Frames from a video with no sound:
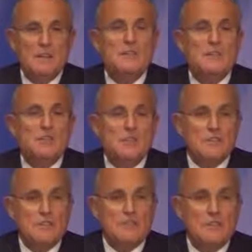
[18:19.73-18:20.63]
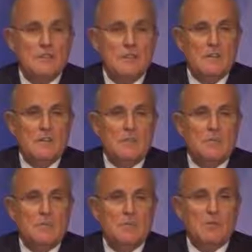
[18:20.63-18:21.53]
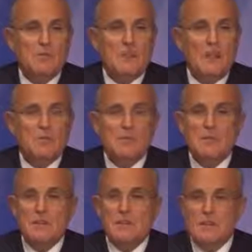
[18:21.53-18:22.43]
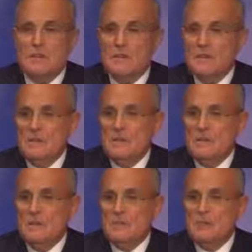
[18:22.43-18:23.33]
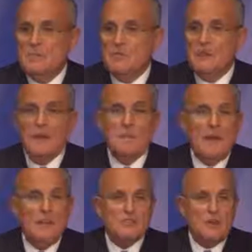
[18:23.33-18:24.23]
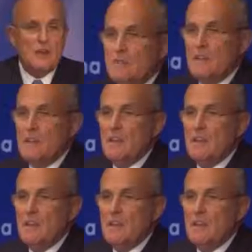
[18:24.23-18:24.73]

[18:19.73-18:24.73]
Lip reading: and the tears of the people of Camp Liberty and the people of Camp Ashraf.